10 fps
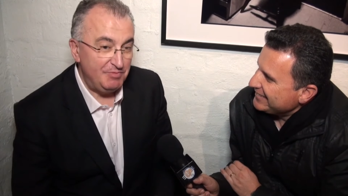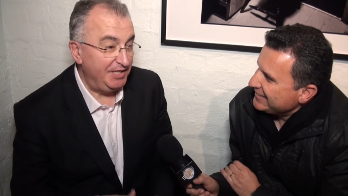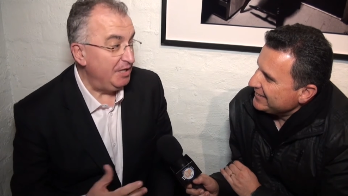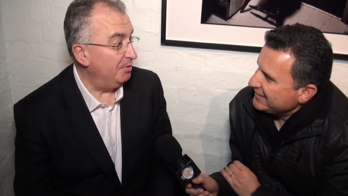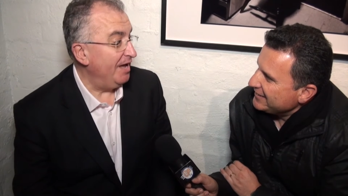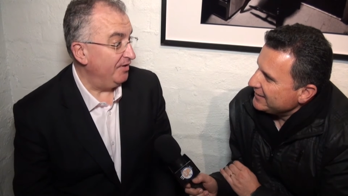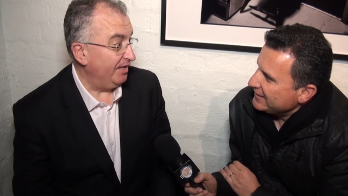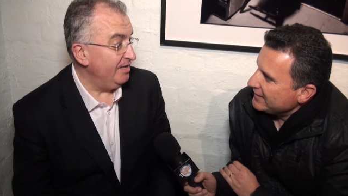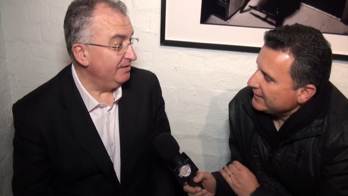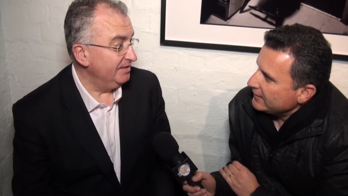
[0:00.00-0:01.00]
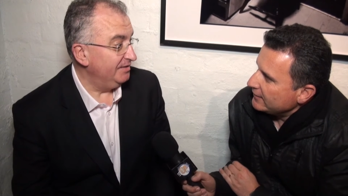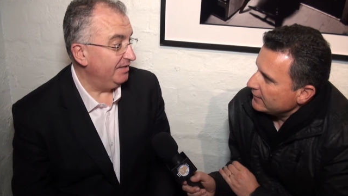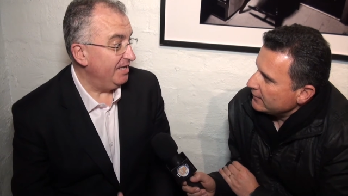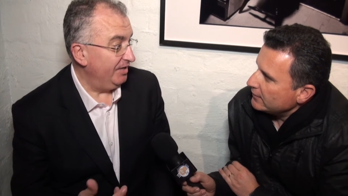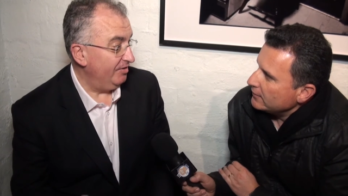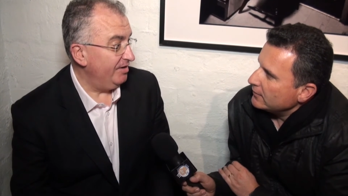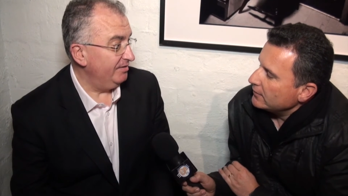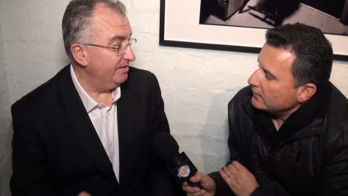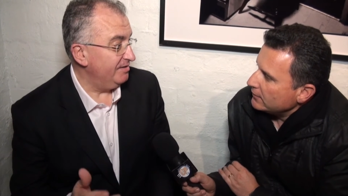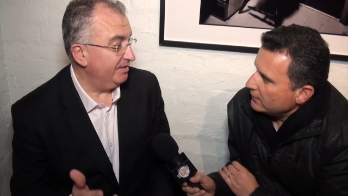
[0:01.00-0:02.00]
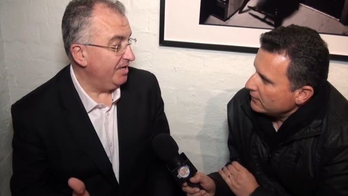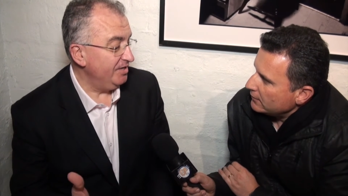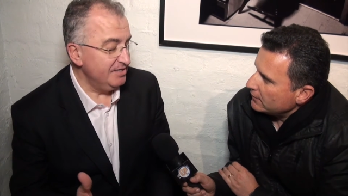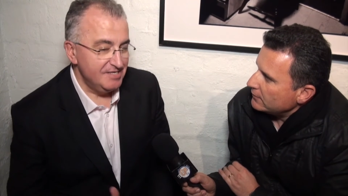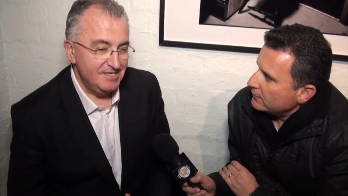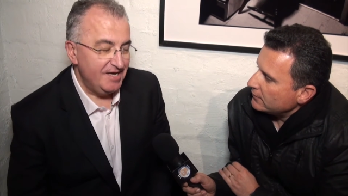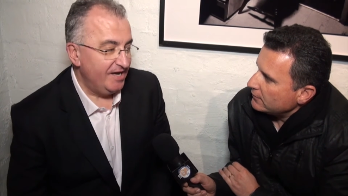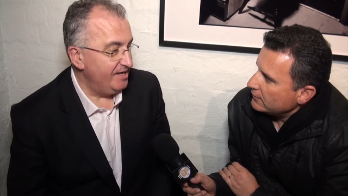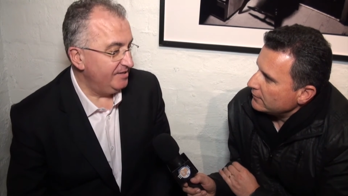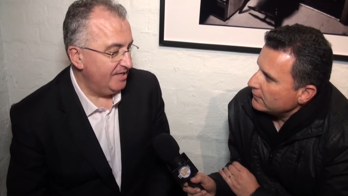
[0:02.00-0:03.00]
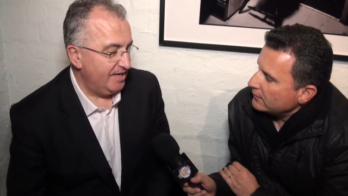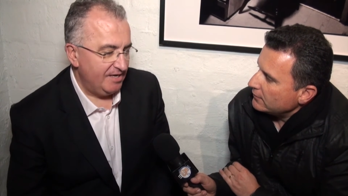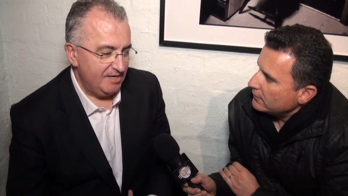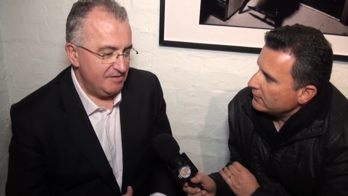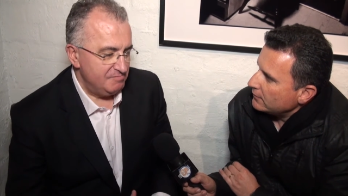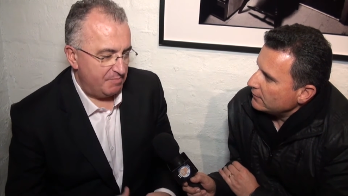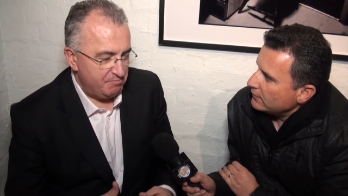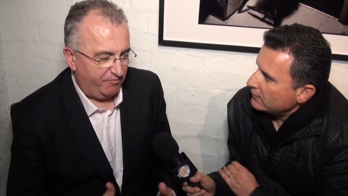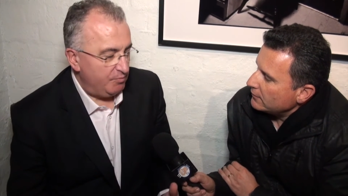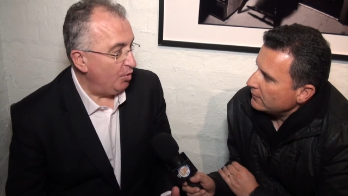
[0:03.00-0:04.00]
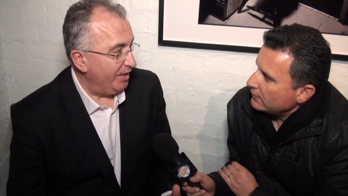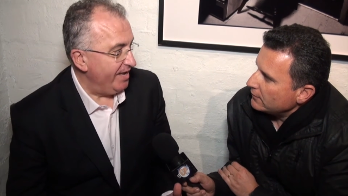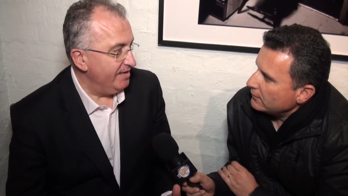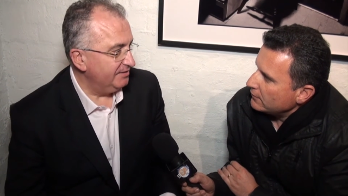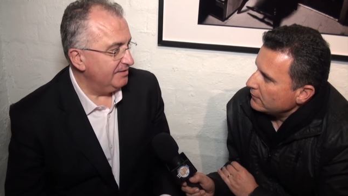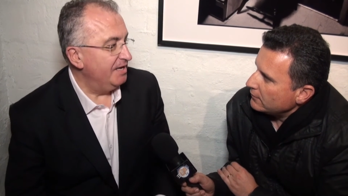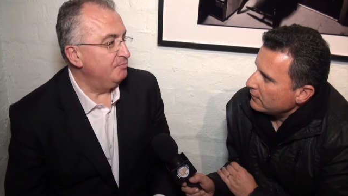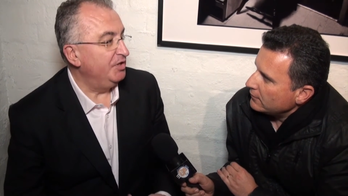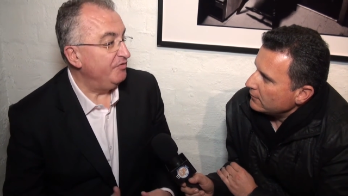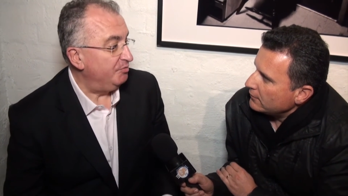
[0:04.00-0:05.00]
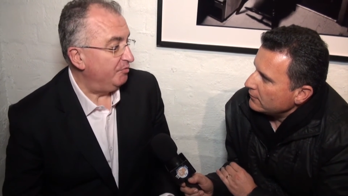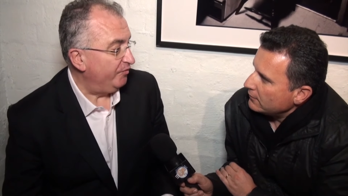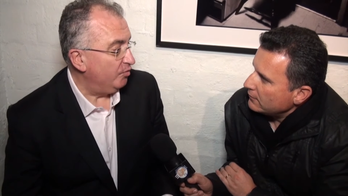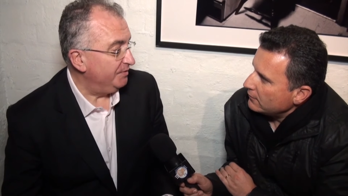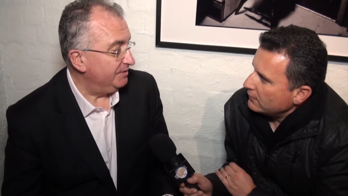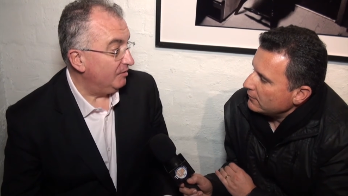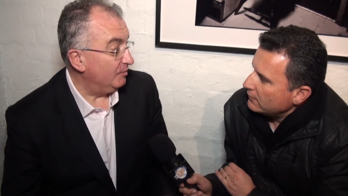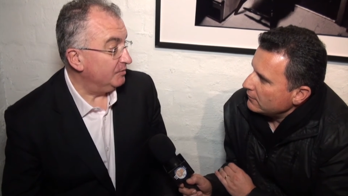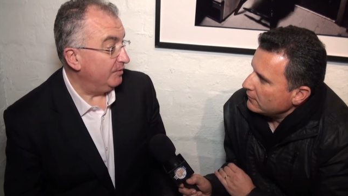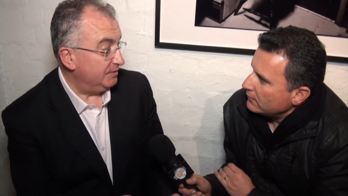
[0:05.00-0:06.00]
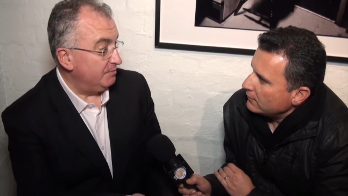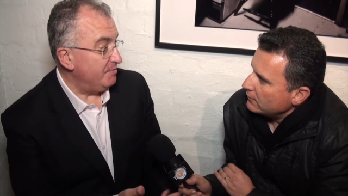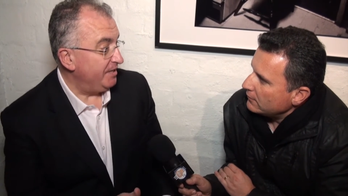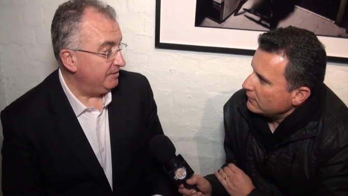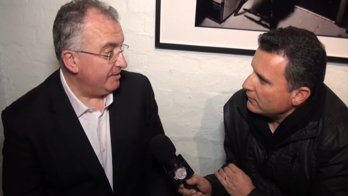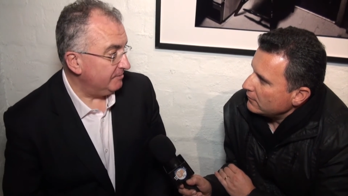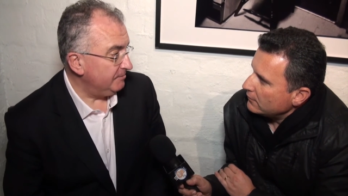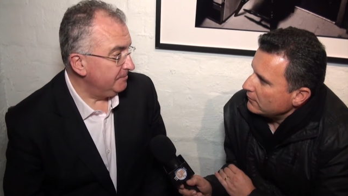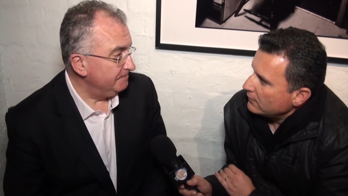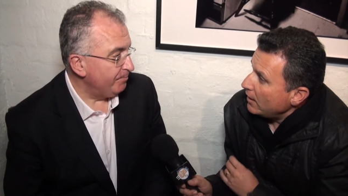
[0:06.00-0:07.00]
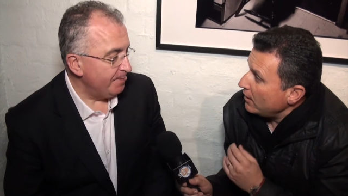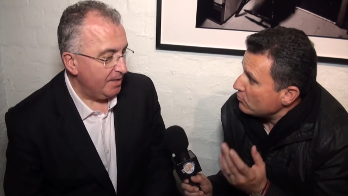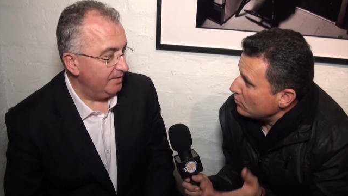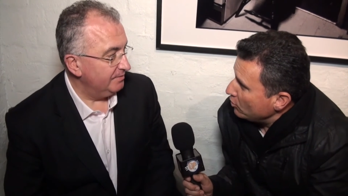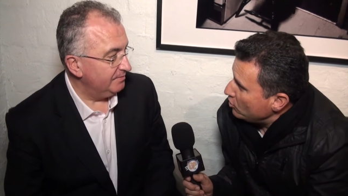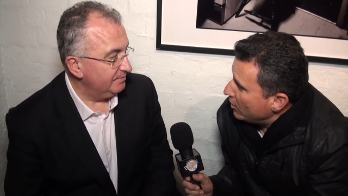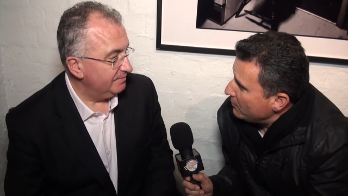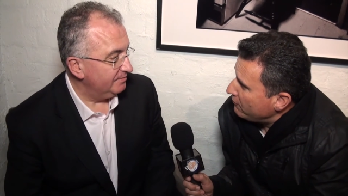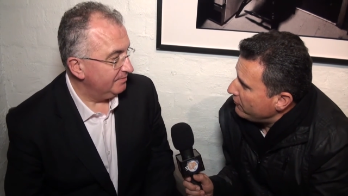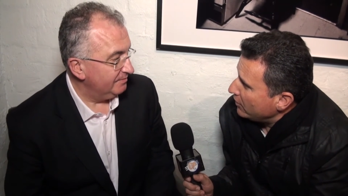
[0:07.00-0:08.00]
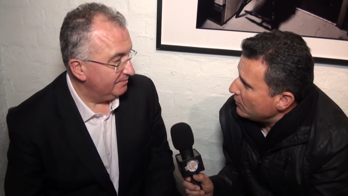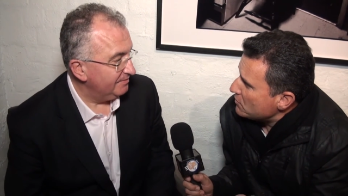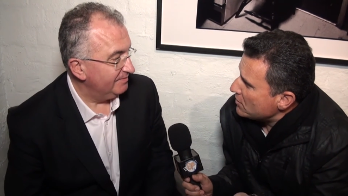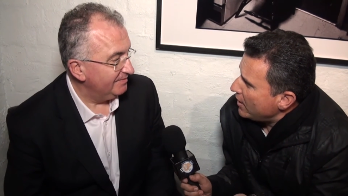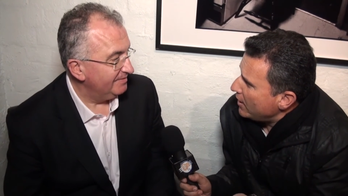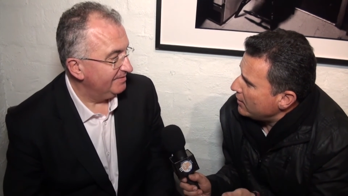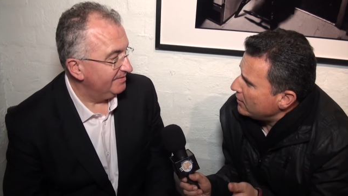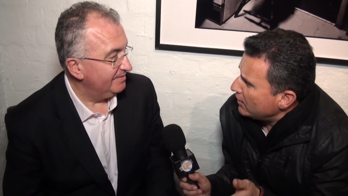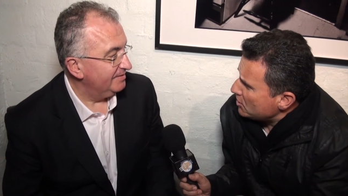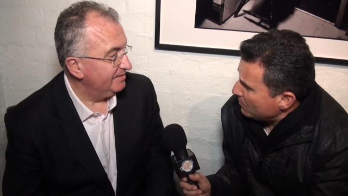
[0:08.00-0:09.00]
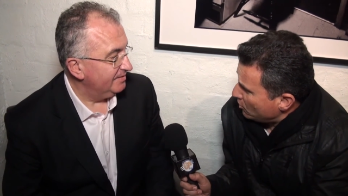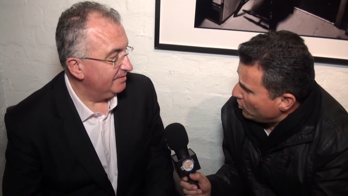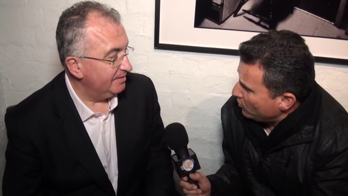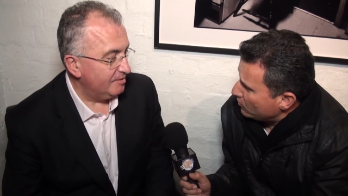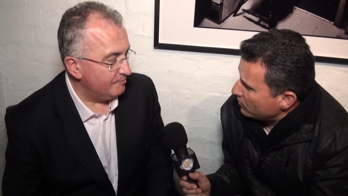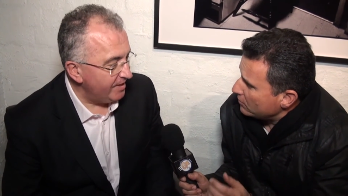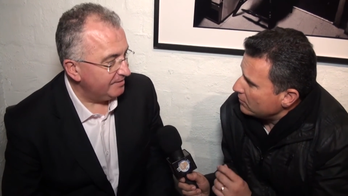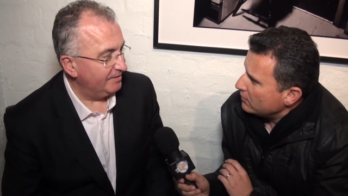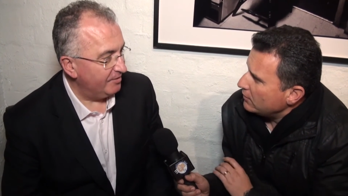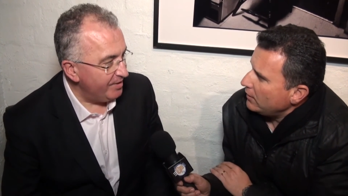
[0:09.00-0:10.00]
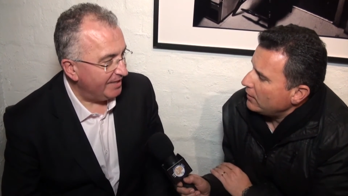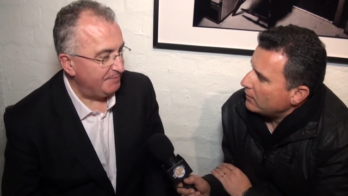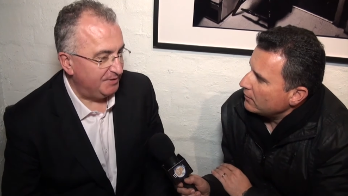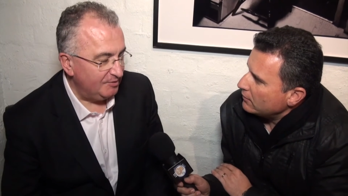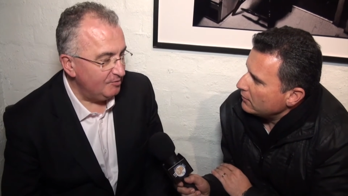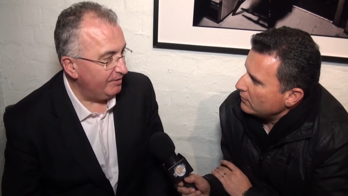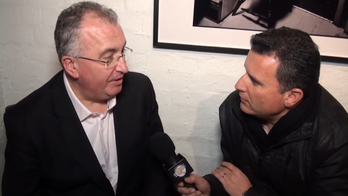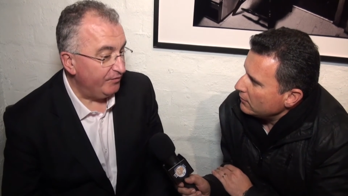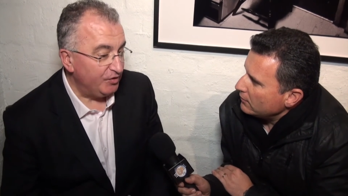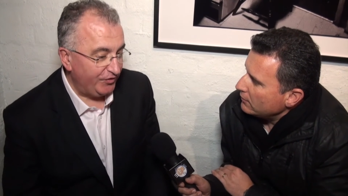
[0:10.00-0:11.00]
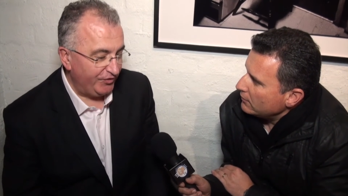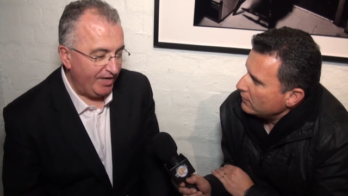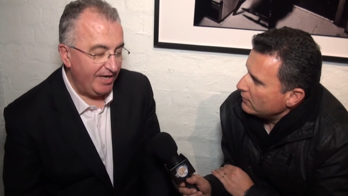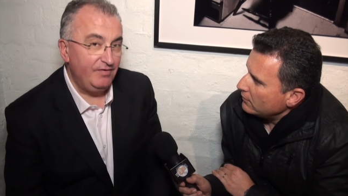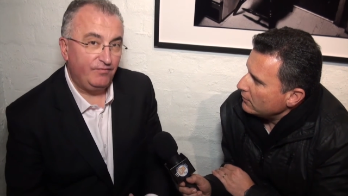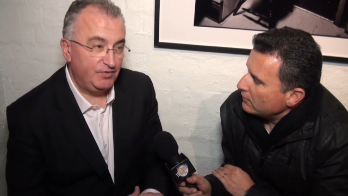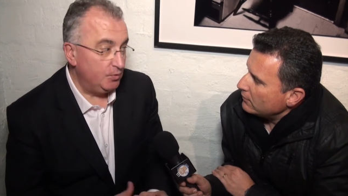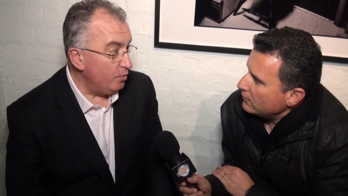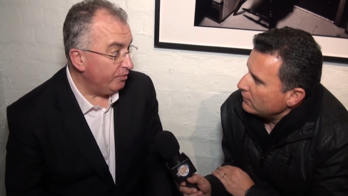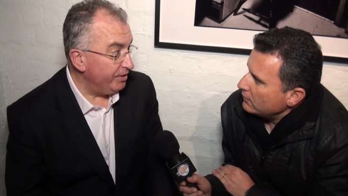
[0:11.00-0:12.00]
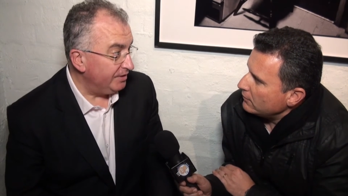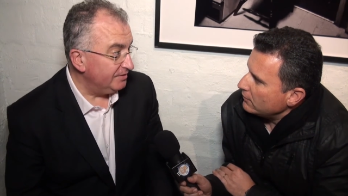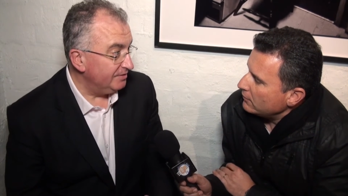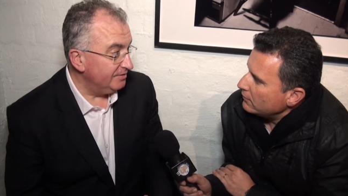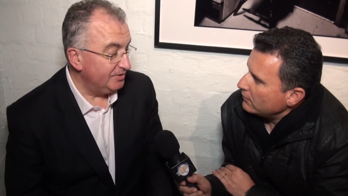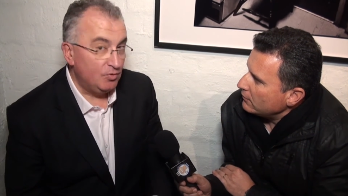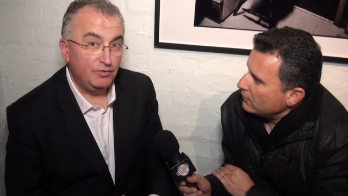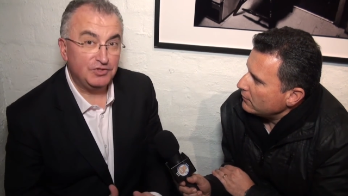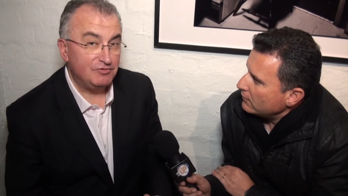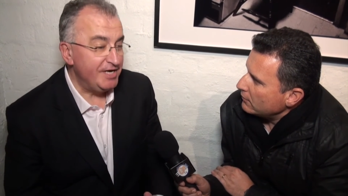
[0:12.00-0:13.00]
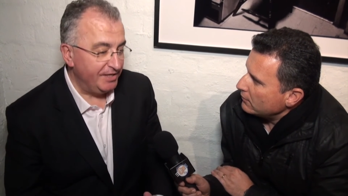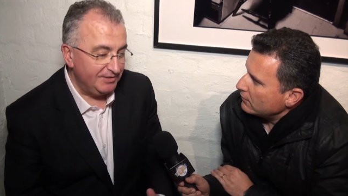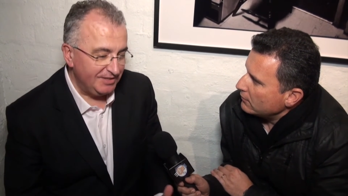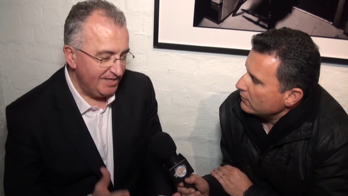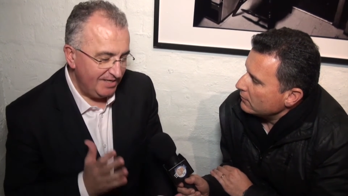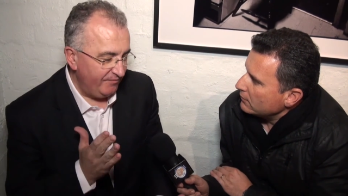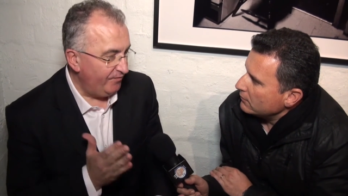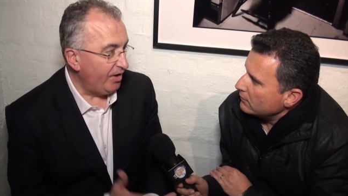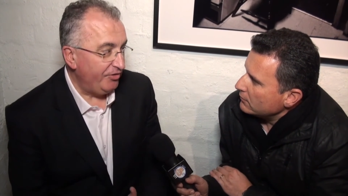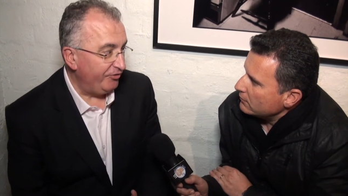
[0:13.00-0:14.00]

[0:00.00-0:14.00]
Speaker 1: but he did play the king in The King and I, the young king, and. Uh, from all accounts, unbelievable performance alongside some amazing actors. Yeah, it was Lou Diamond Phillips and Lisa McCune. Correct, correct, yeah. absolutely. And I've got to say to all Greeks, to all Australians, follow